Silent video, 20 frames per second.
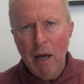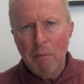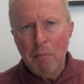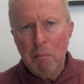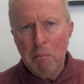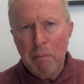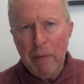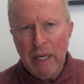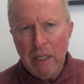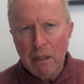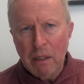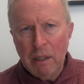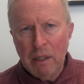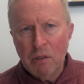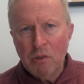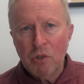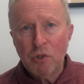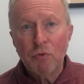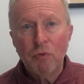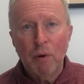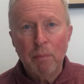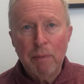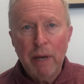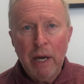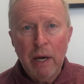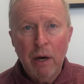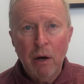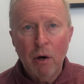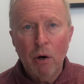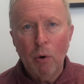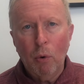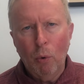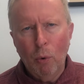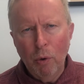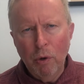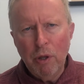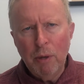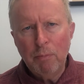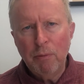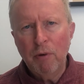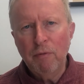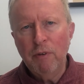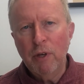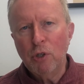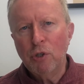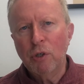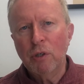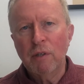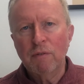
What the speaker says: maintenance, repair, or the provision